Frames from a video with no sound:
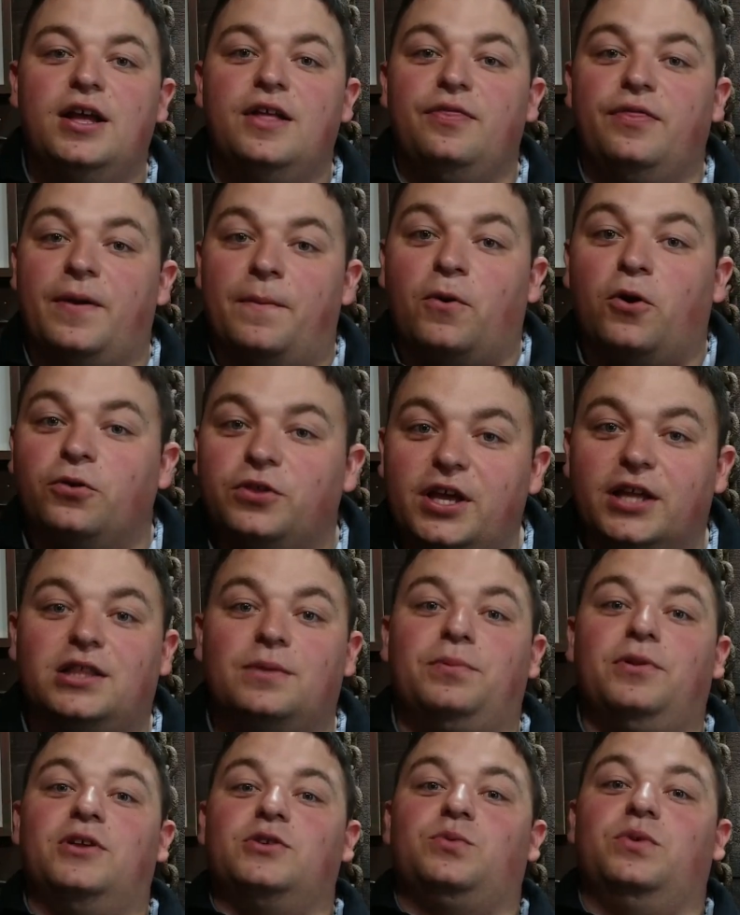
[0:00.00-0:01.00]
They both get the
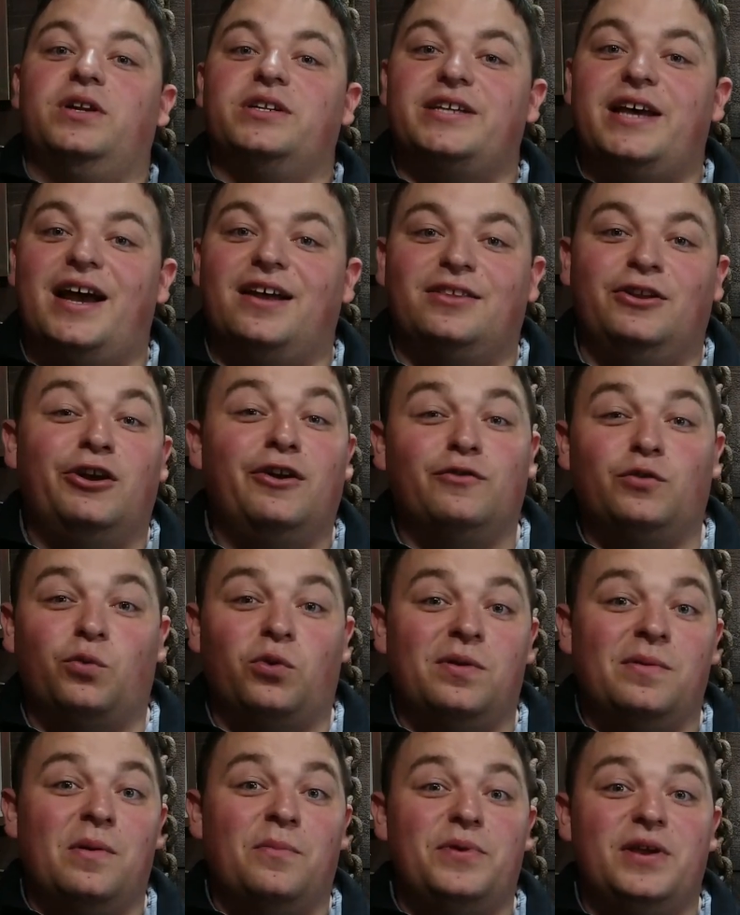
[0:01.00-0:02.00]
+1 attack. They don't have to
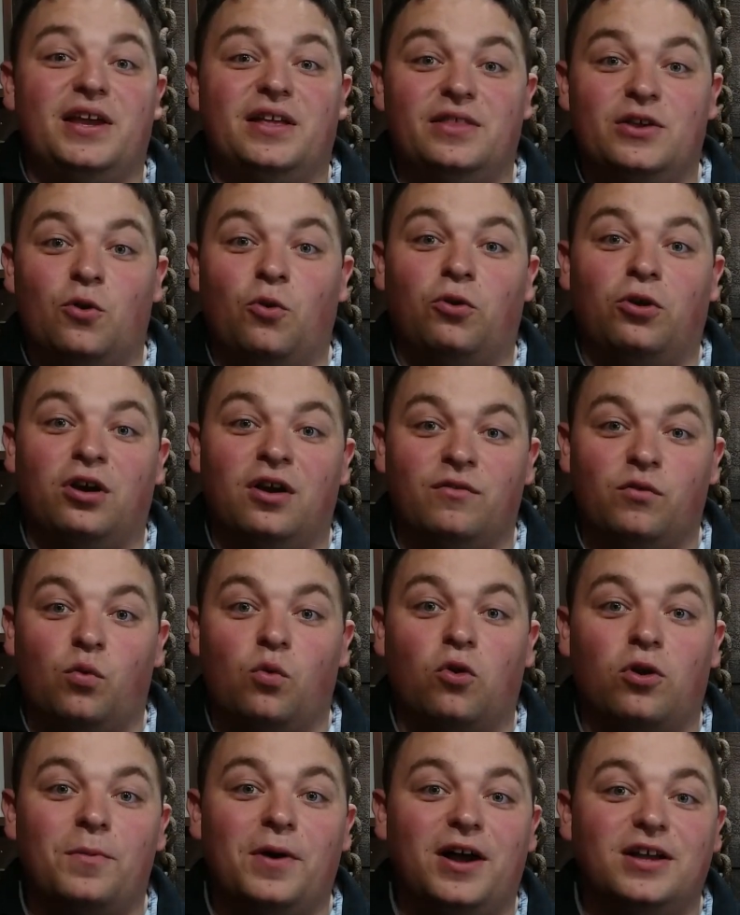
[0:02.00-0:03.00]
worry about being in the aura of a
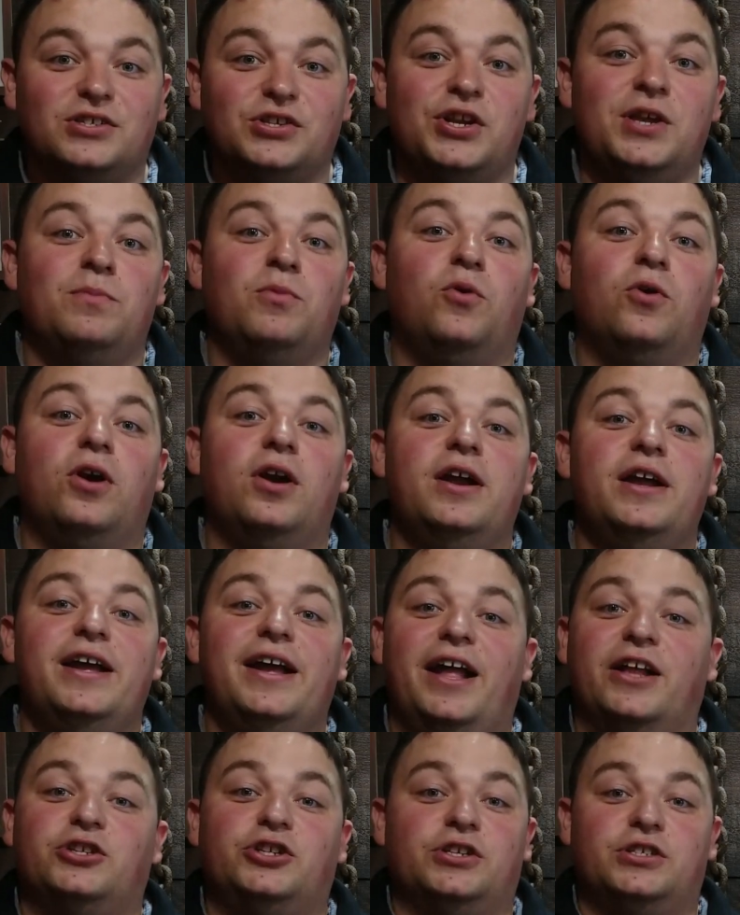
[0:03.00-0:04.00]
war boss anymore.
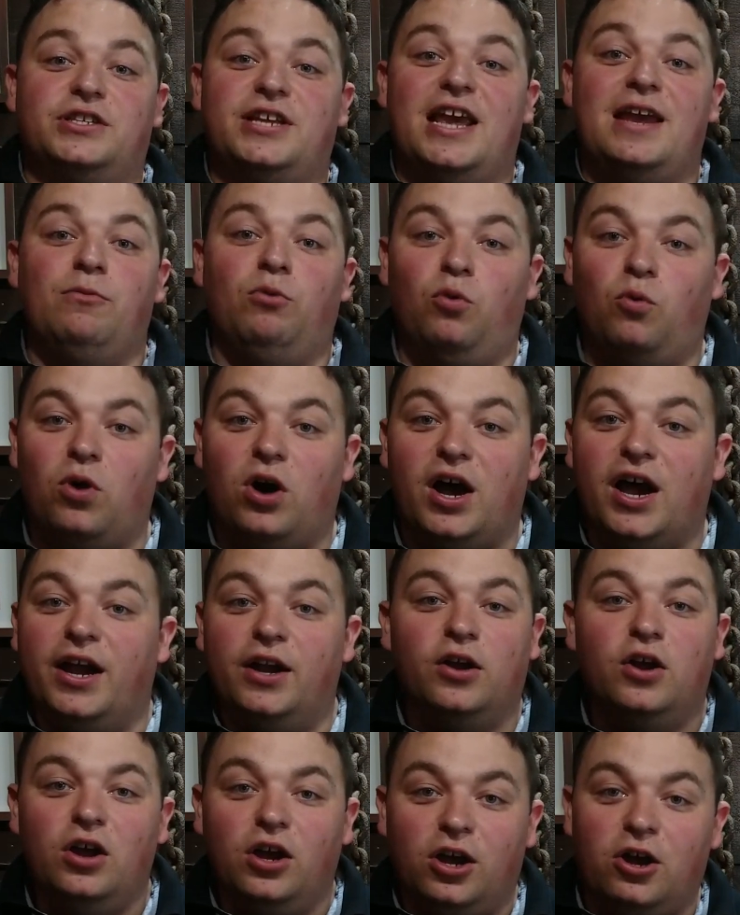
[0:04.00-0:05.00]
It's just table
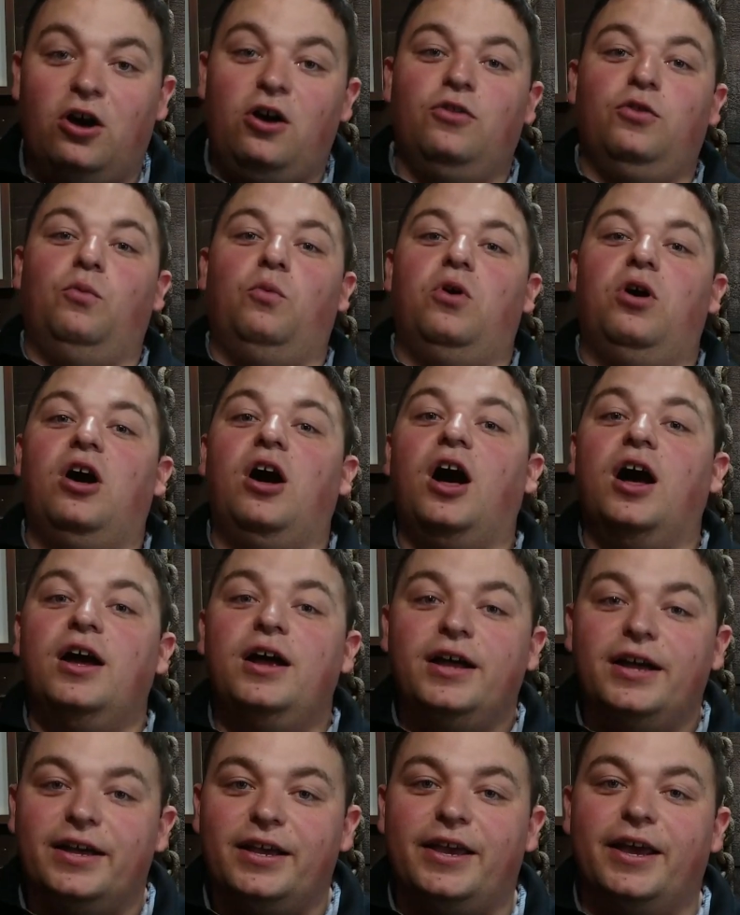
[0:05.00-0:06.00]
wide, call the WA,
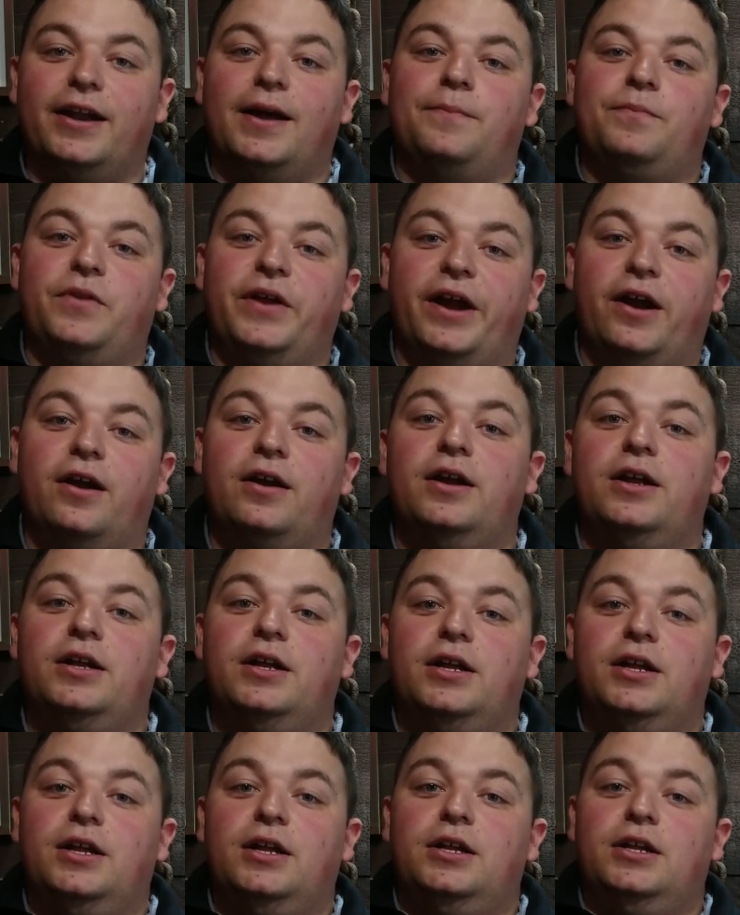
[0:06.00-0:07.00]
get up there,
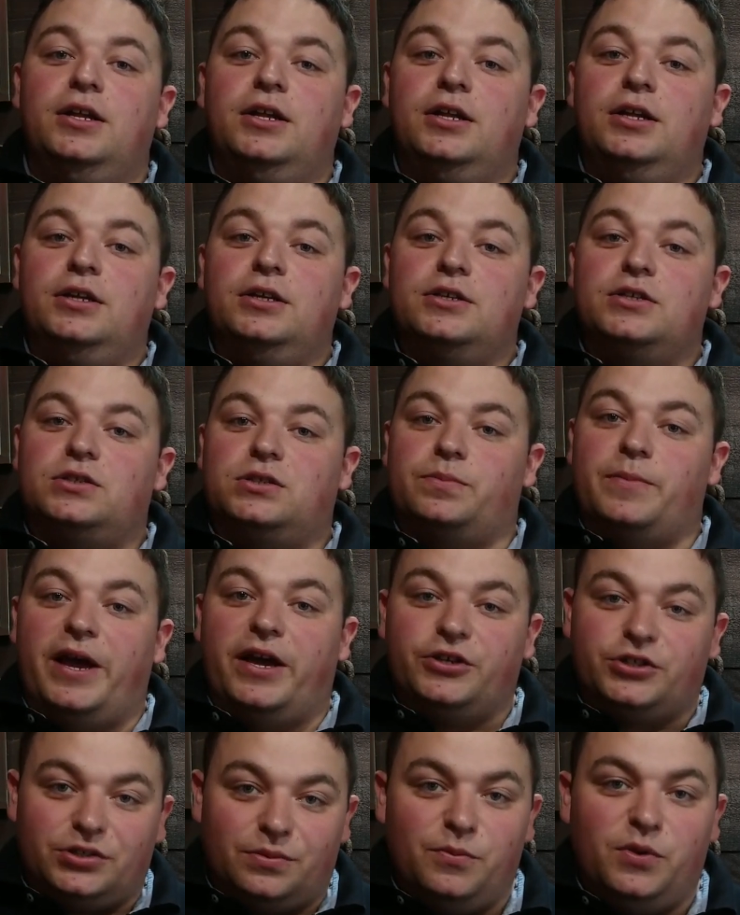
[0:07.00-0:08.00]

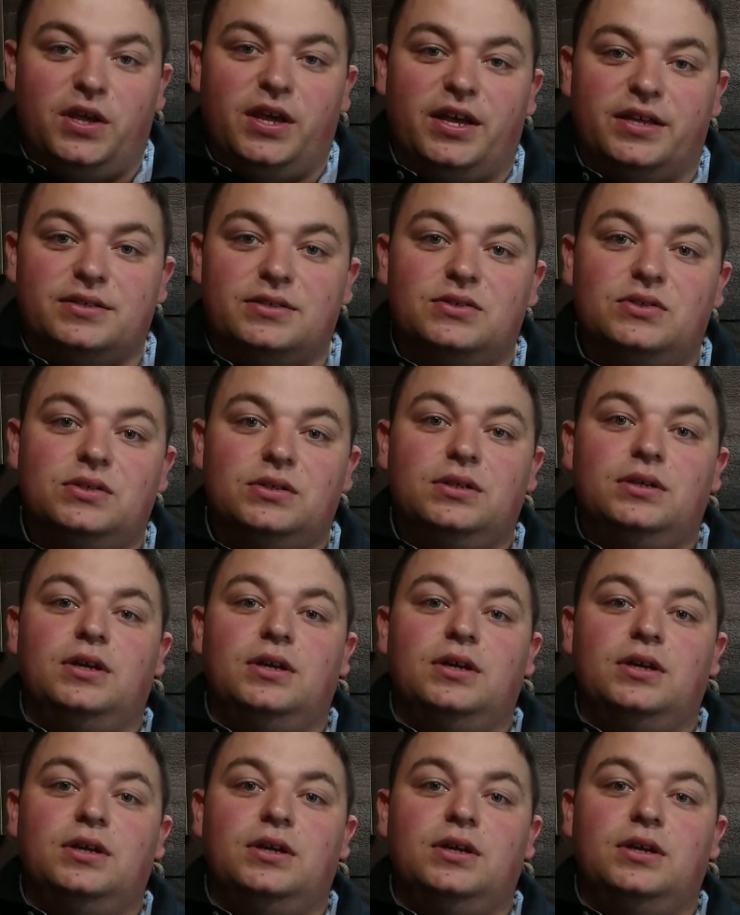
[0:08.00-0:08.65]
smash some gits.